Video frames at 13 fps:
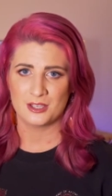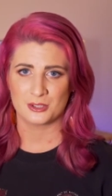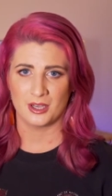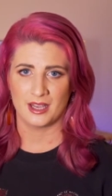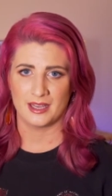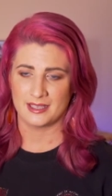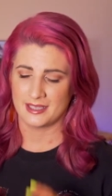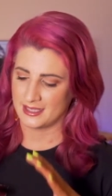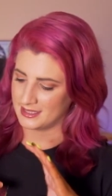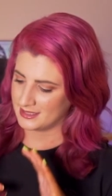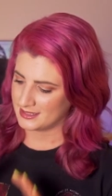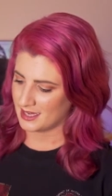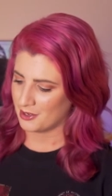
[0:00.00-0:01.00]
Try
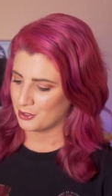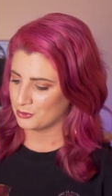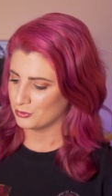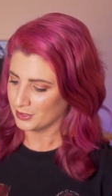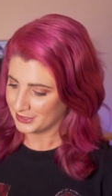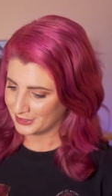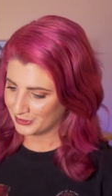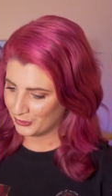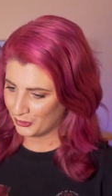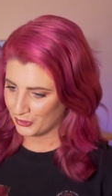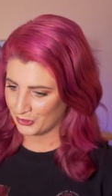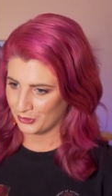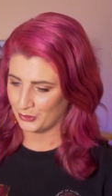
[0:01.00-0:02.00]
getting down really
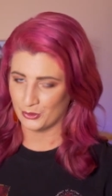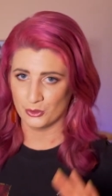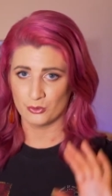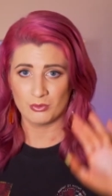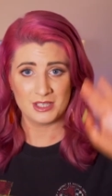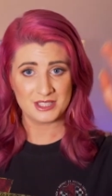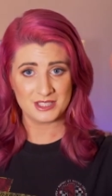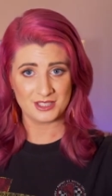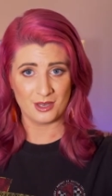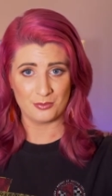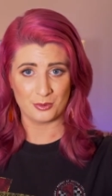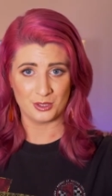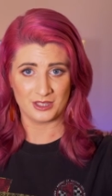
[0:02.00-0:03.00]
low or reaching
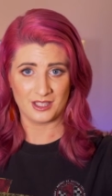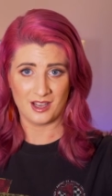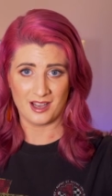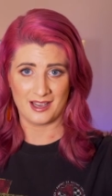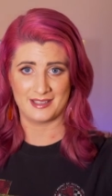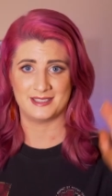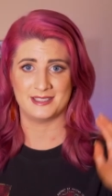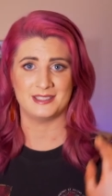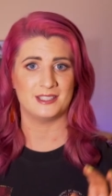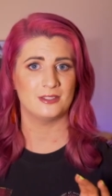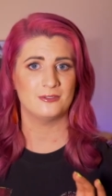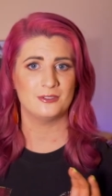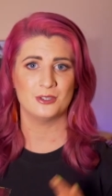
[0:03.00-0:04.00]
up really high to
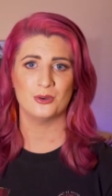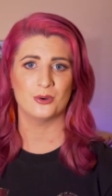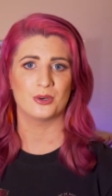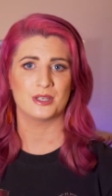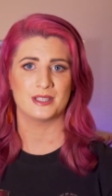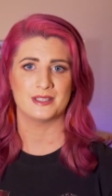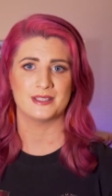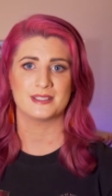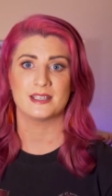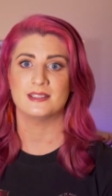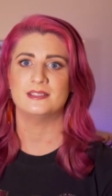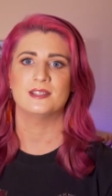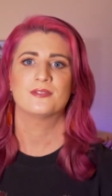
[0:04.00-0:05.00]
give your audience a
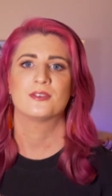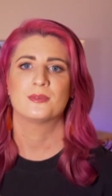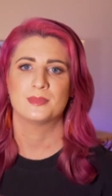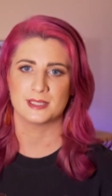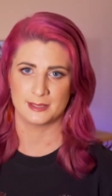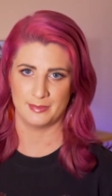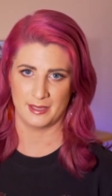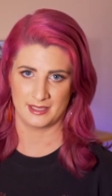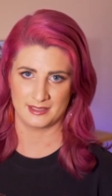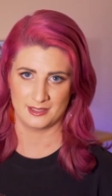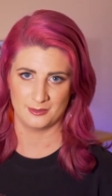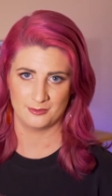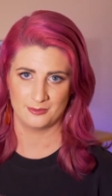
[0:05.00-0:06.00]
different
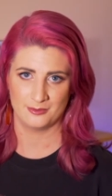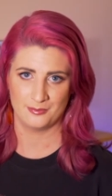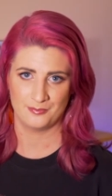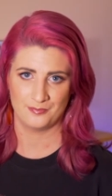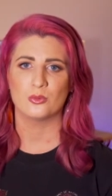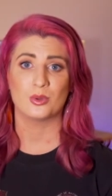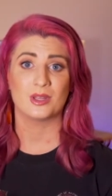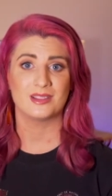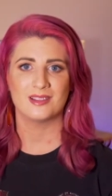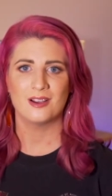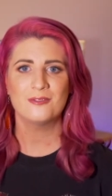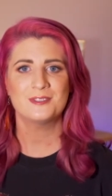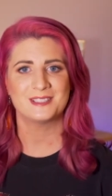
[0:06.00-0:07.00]
perspective. We
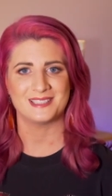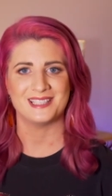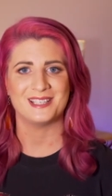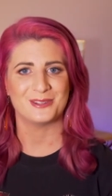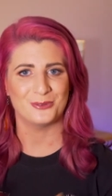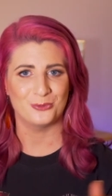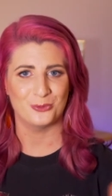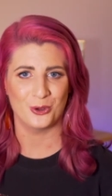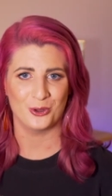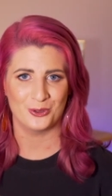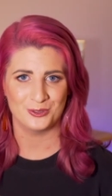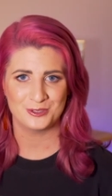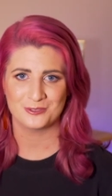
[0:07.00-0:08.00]
love seeing the
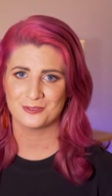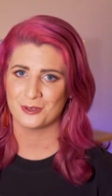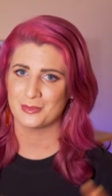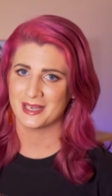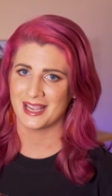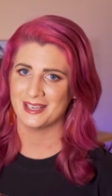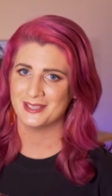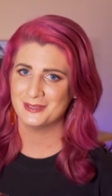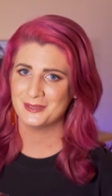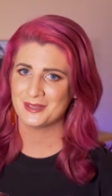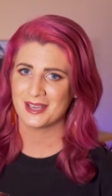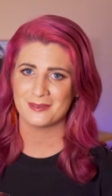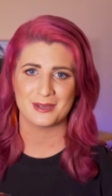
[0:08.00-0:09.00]
world from an angle
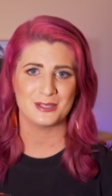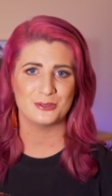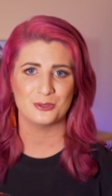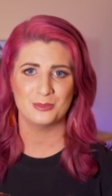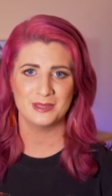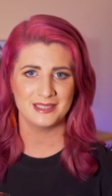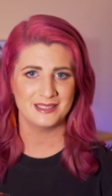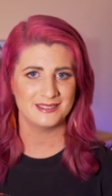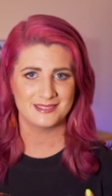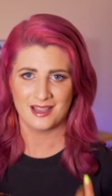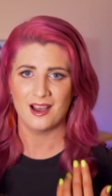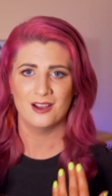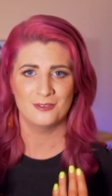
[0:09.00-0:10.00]
that we normally
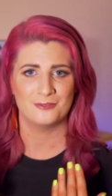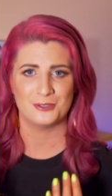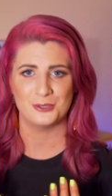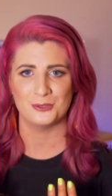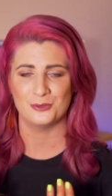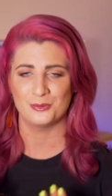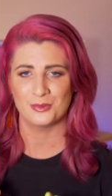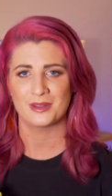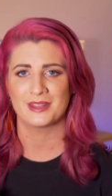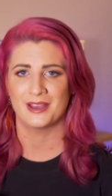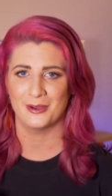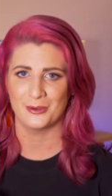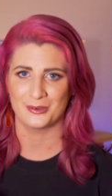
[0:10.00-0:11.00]
can't view with
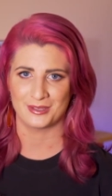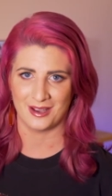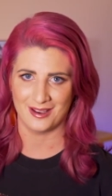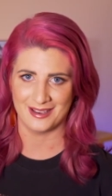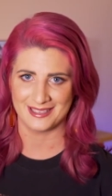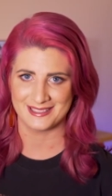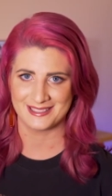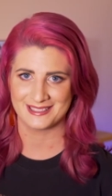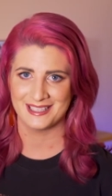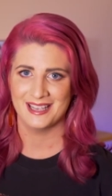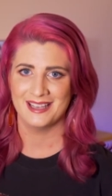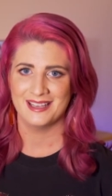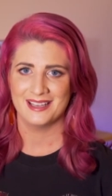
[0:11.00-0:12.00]
our own eyes.
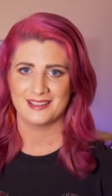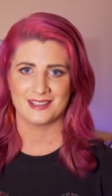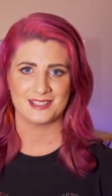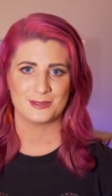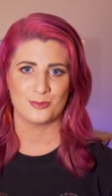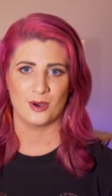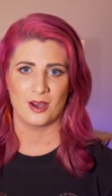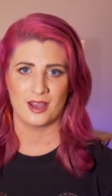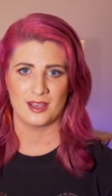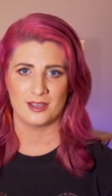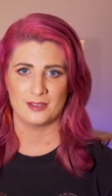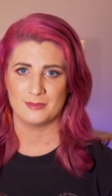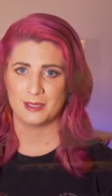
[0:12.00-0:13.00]
That's why